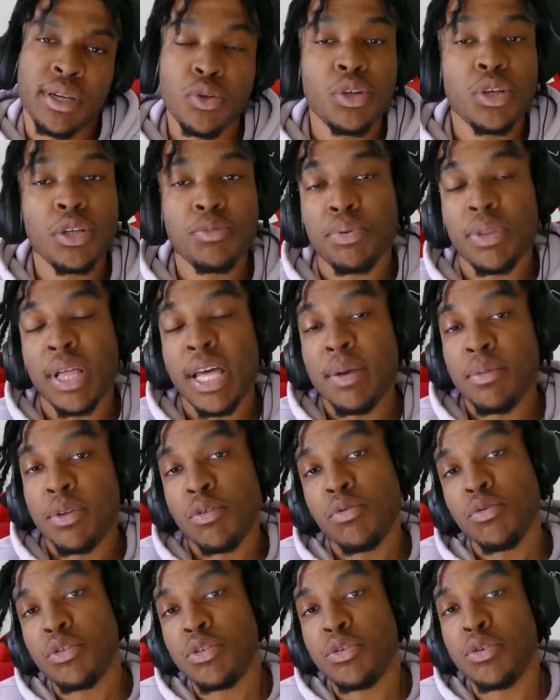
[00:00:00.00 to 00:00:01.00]
You can blame
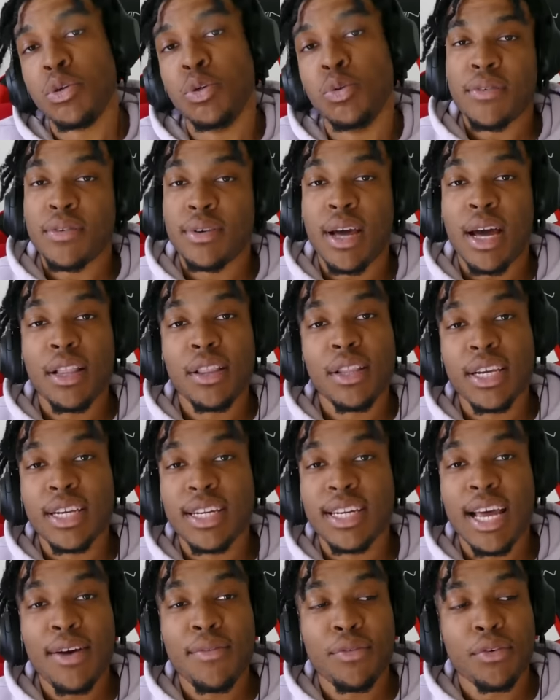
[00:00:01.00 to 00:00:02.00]
YouTube for not
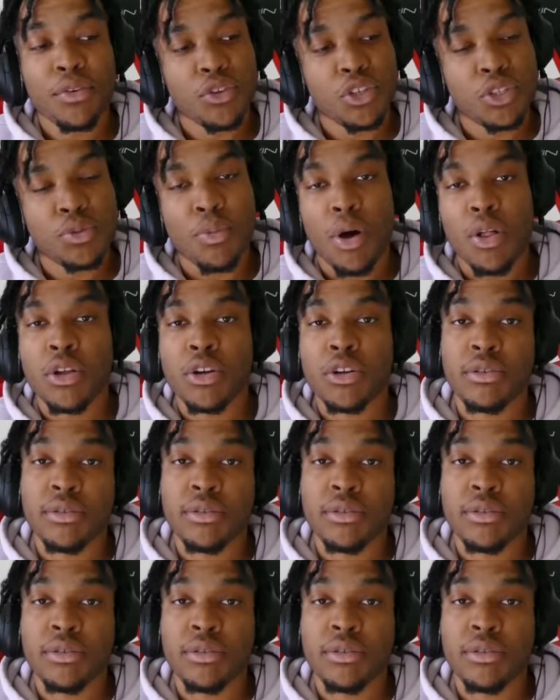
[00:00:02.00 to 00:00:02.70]
looking out for their smaller